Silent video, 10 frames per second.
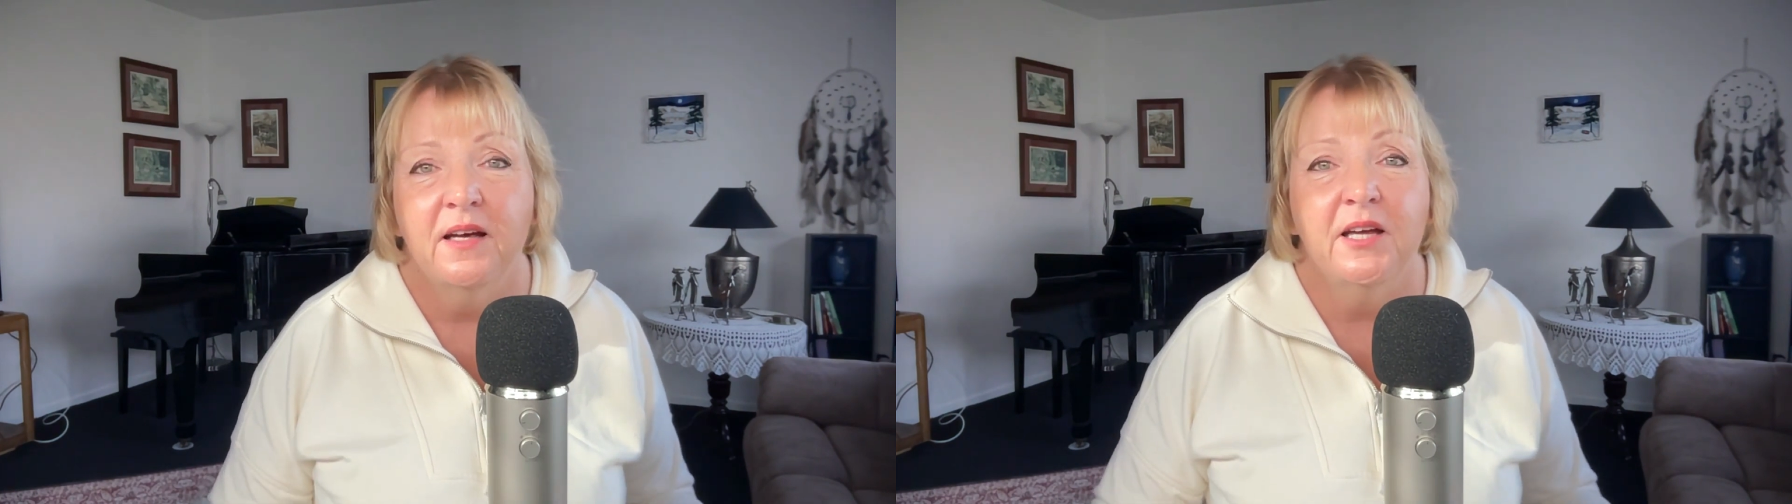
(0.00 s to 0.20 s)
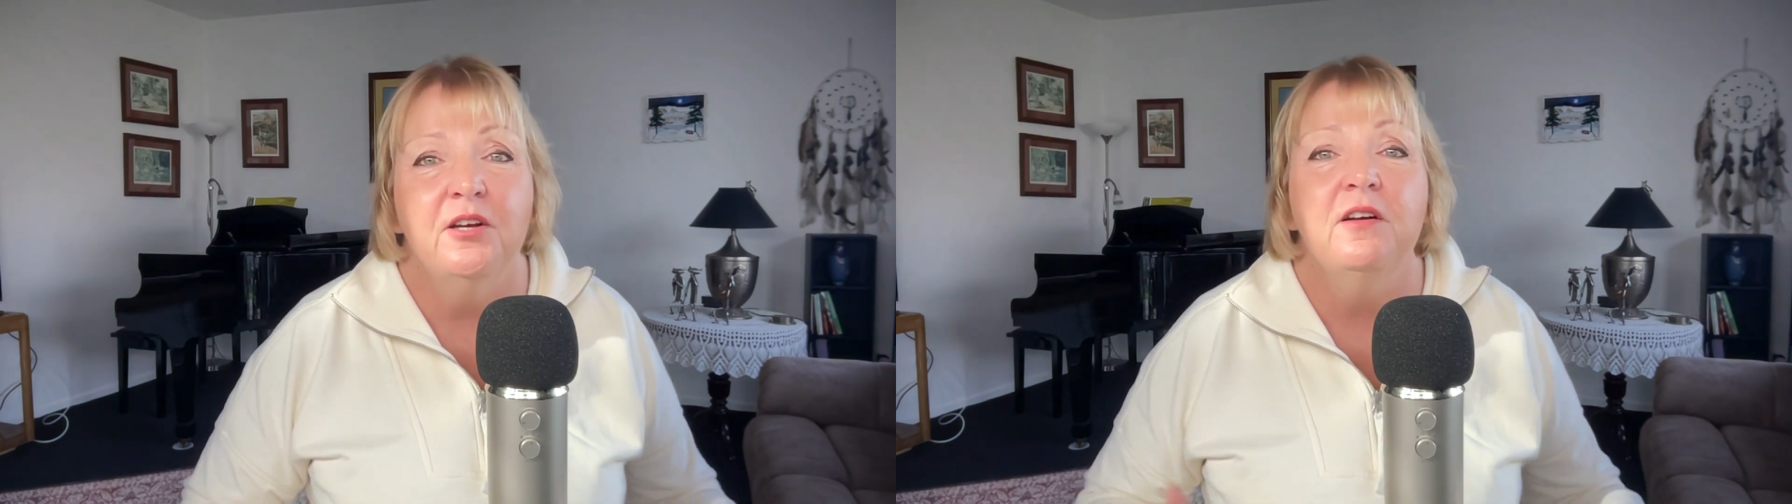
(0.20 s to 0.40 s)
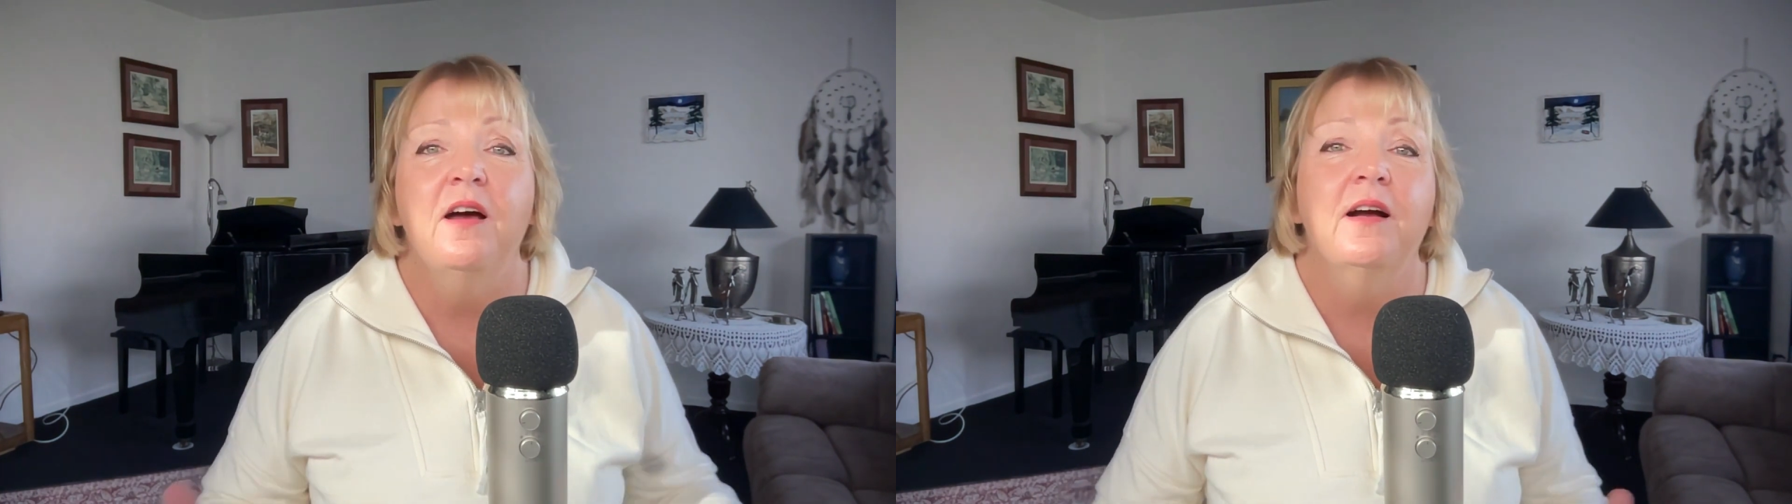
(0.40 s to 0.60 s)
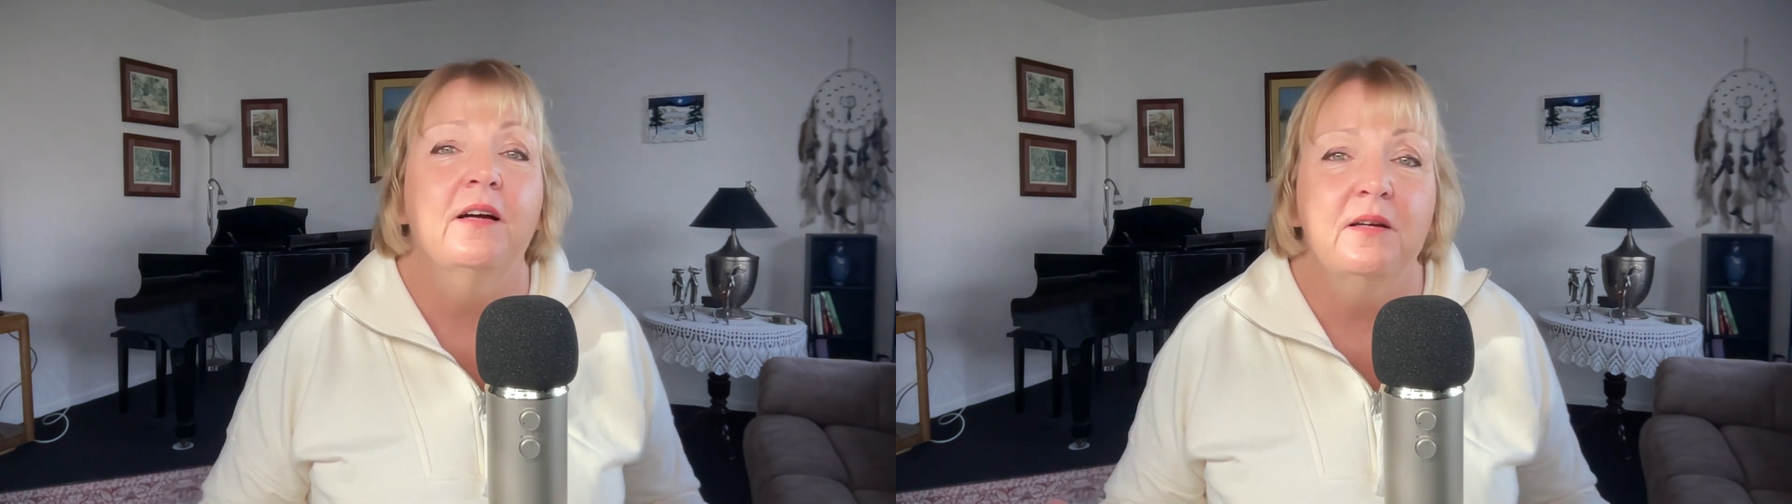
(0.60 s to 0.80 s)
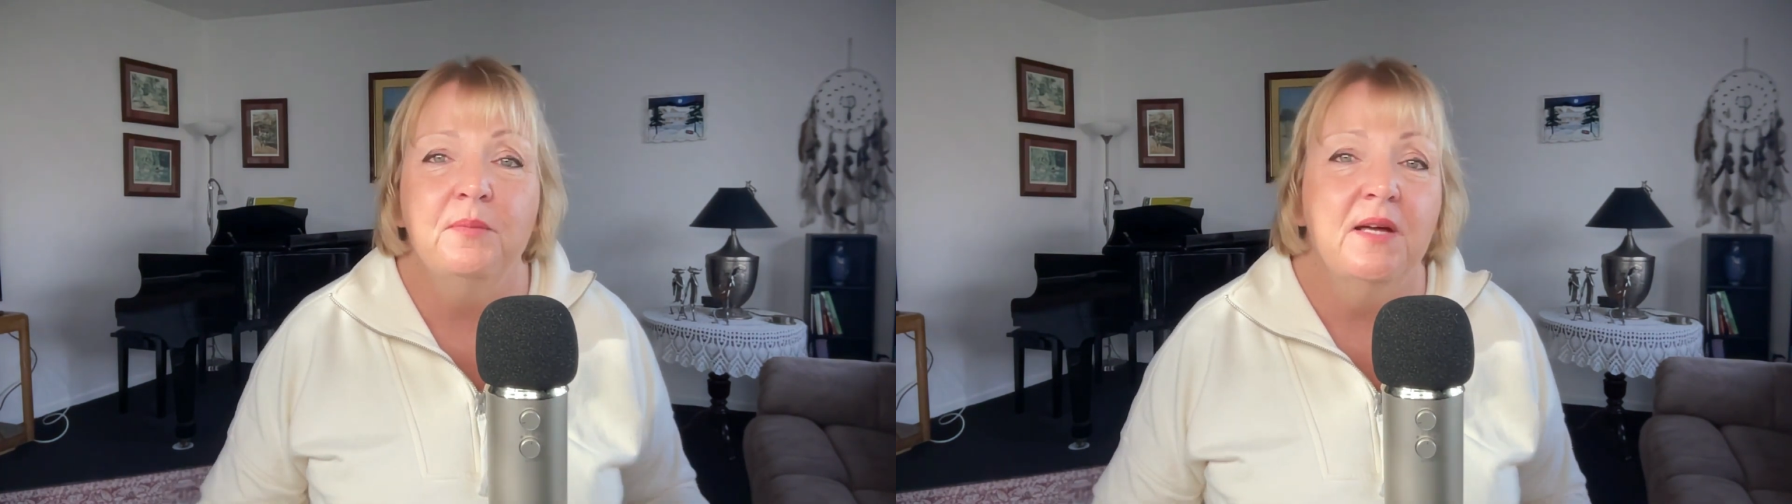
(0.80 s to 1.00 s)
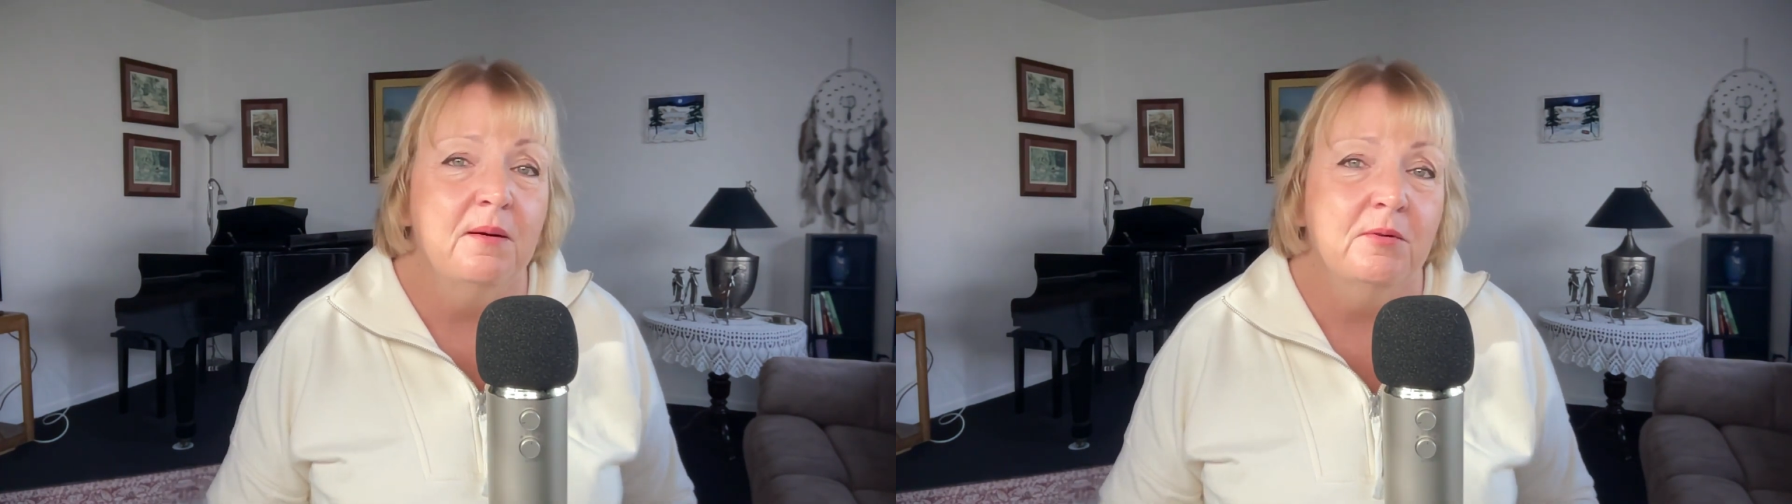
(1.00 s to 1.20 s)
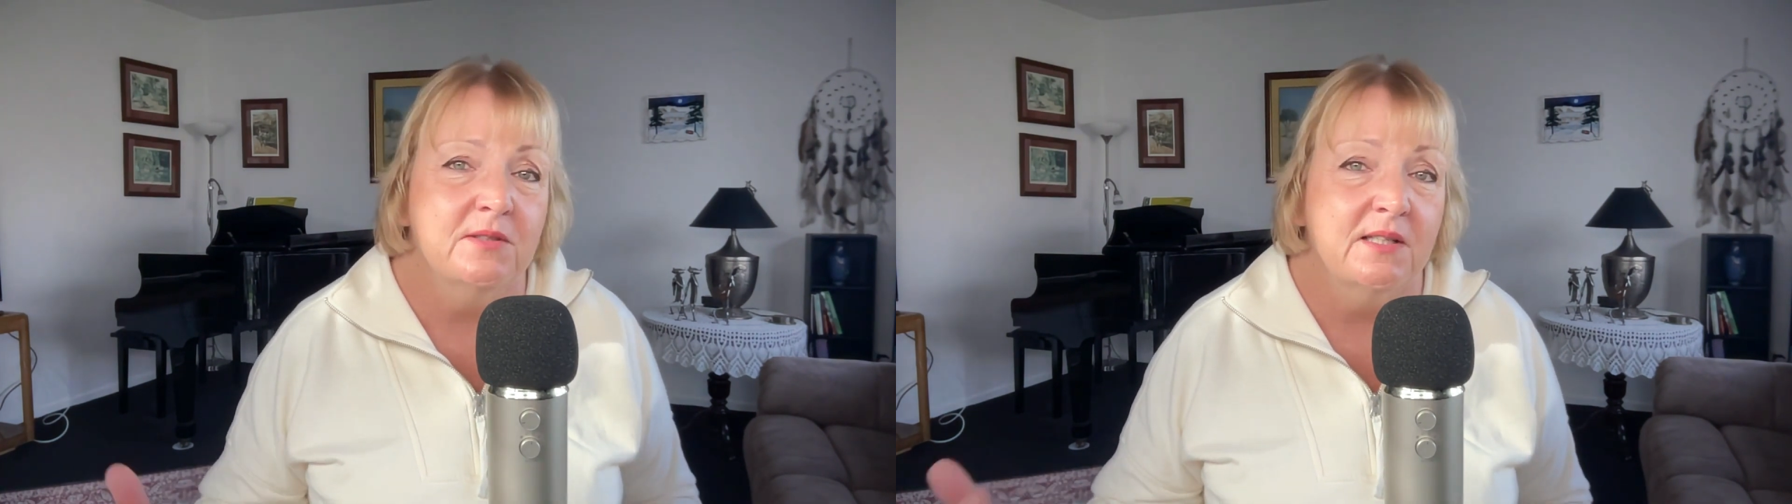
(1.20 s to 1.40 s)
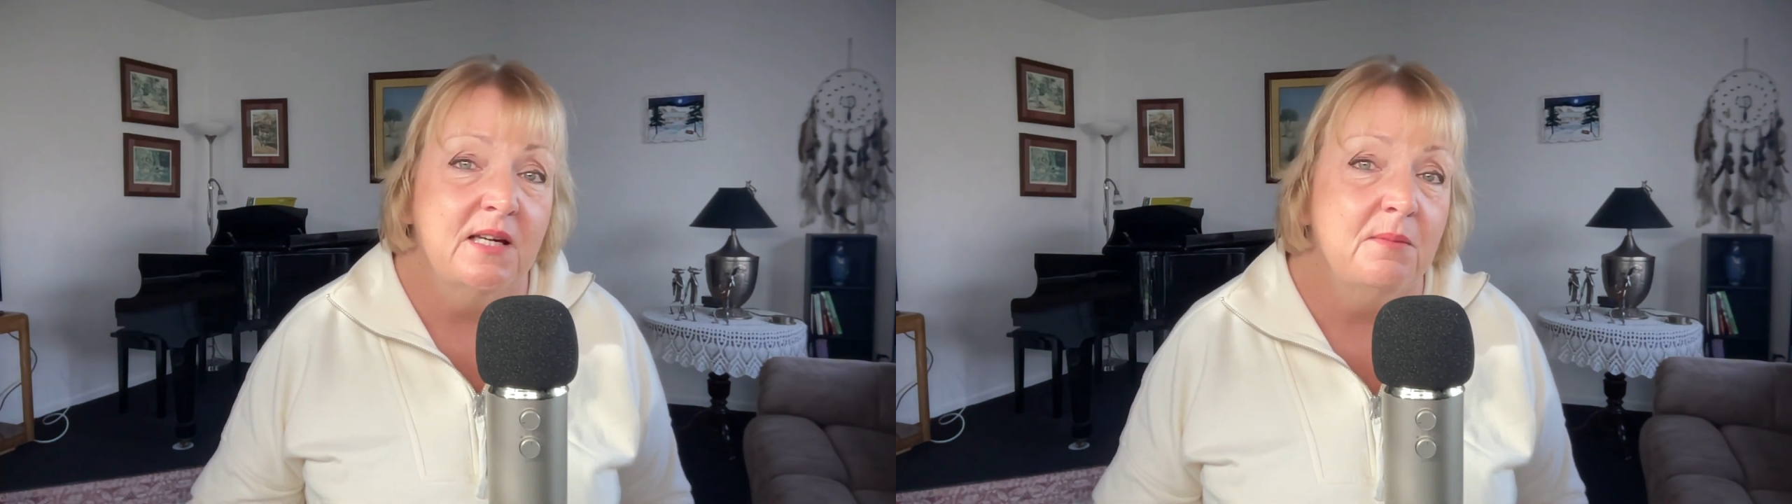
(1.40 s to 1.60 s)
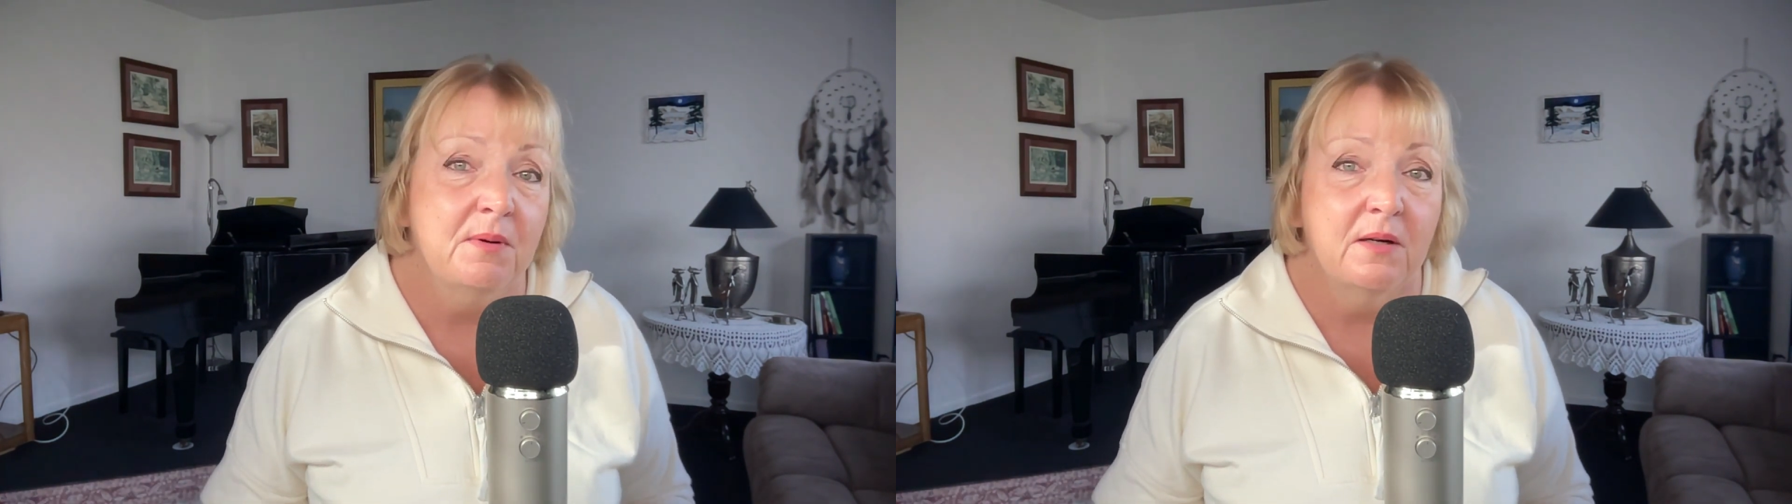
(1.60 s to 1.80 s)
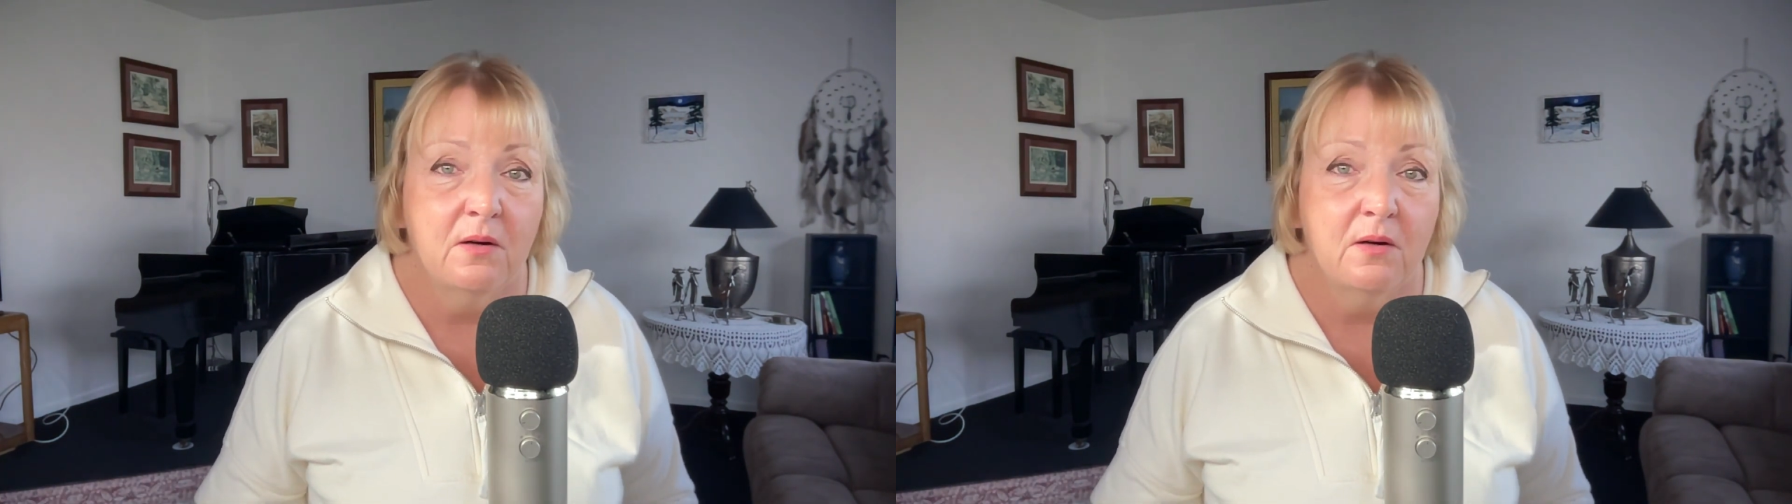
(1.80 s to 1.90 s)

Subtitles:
and you're not going to be able to keep it